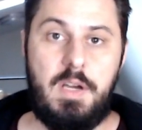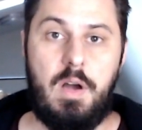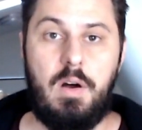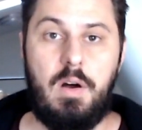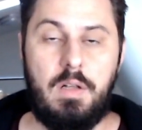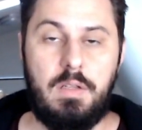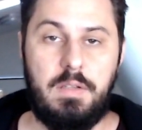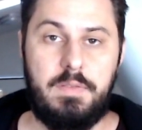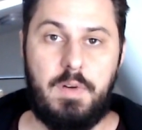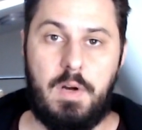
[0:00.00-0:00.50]

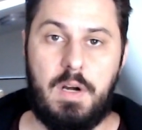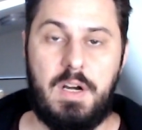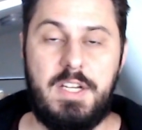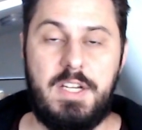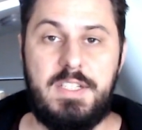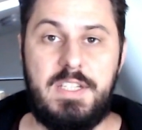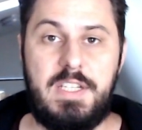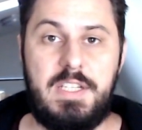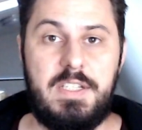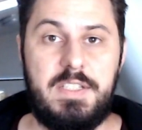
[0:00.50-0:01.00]
all of our
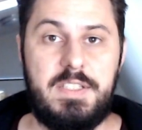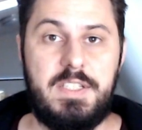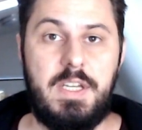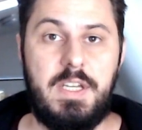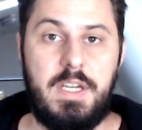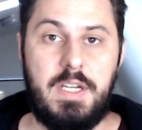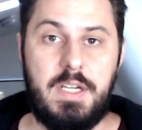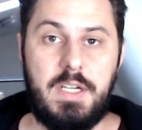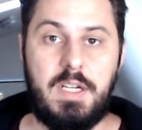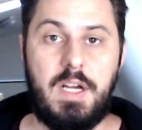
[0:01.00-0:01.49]
ideas
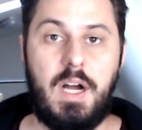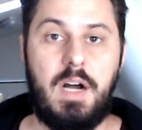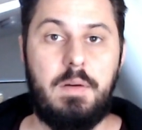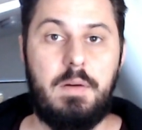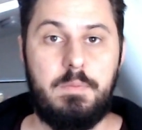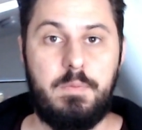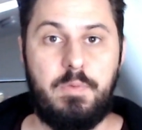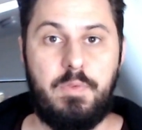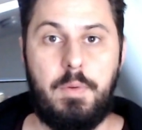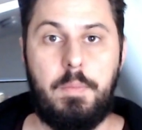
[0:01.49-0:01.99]

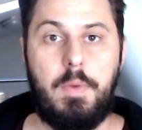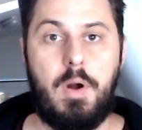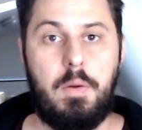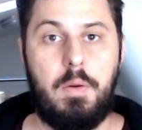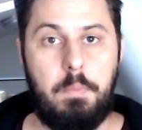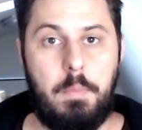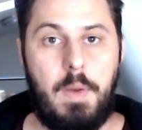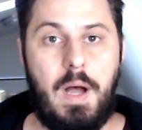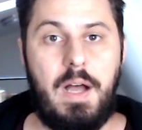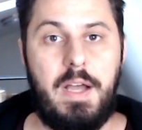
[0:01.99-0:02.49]
come from our
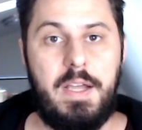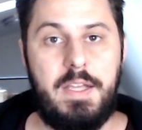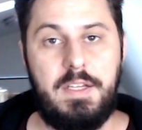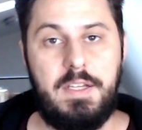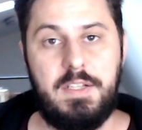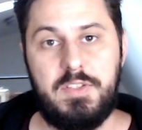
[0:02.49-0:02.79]
mind.